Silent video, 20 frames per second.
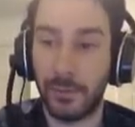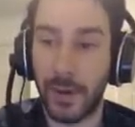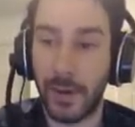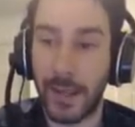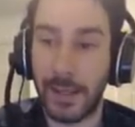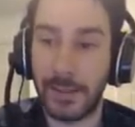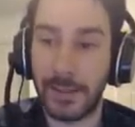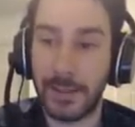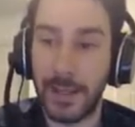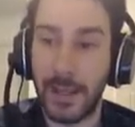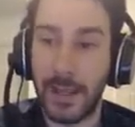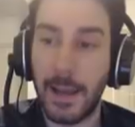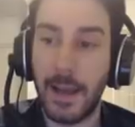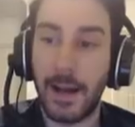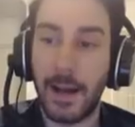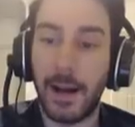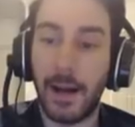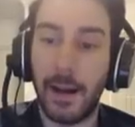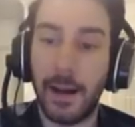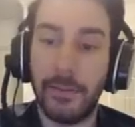raids.
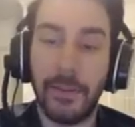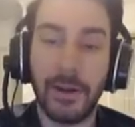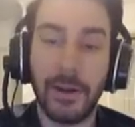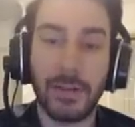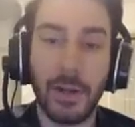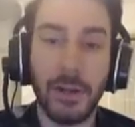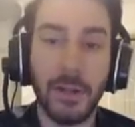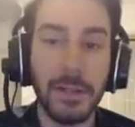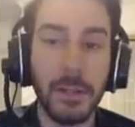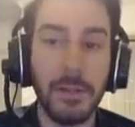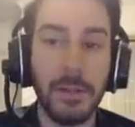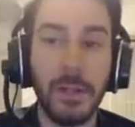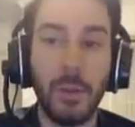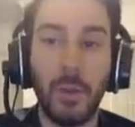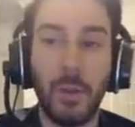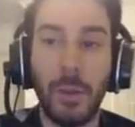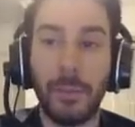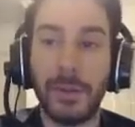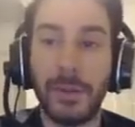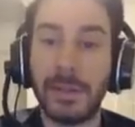There's also a new
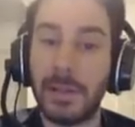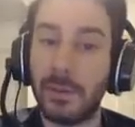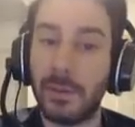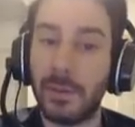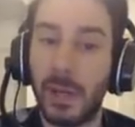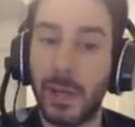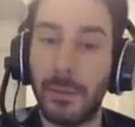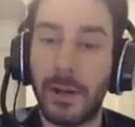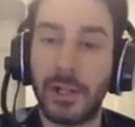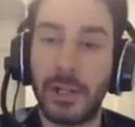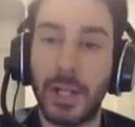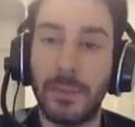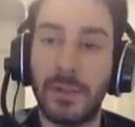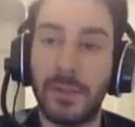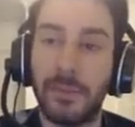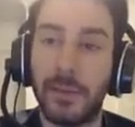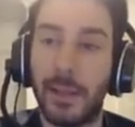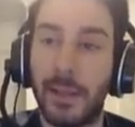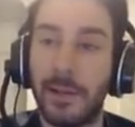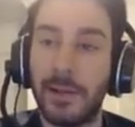worm print, since we're talking about
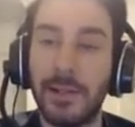shapeshifting.